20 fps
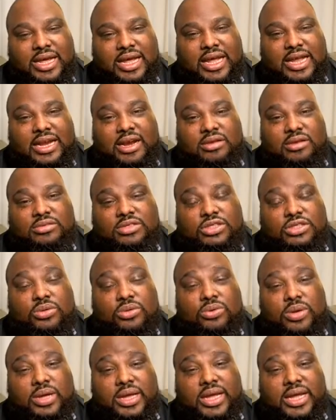and they're
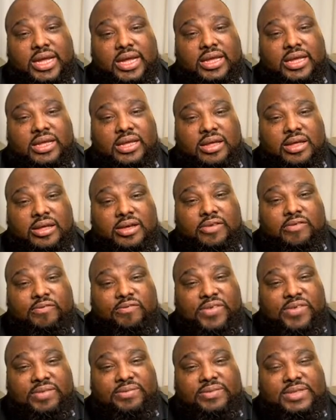doing
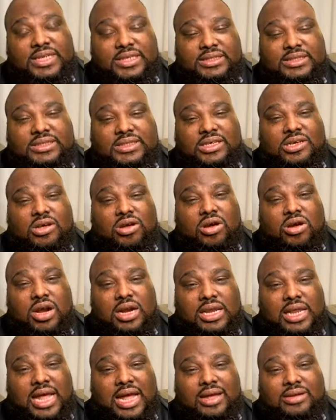50
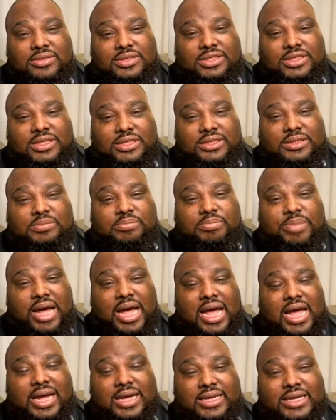cigar lounges
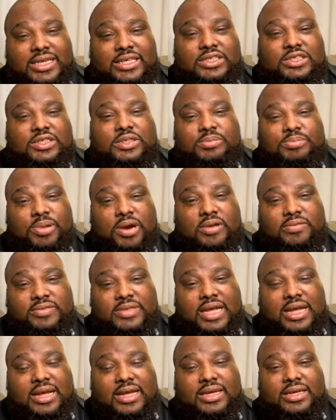by Keisha's
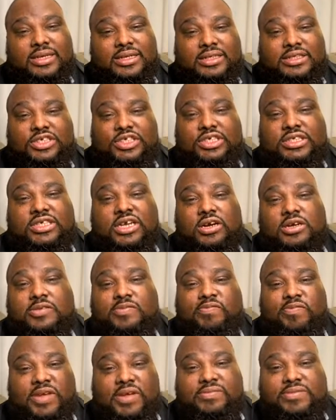birthday, and she
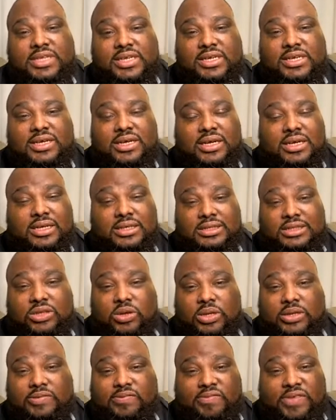turned 50.
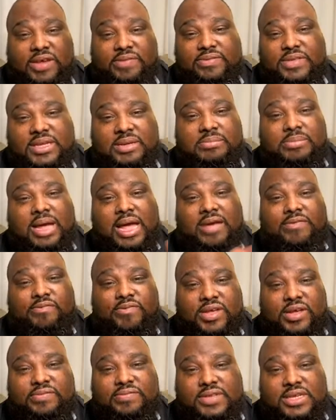So it's 50 by
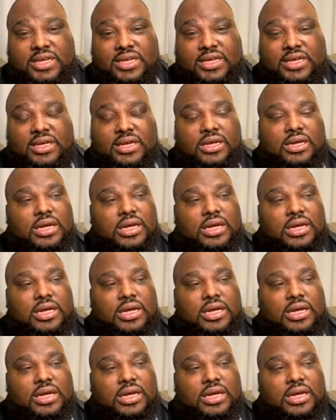50.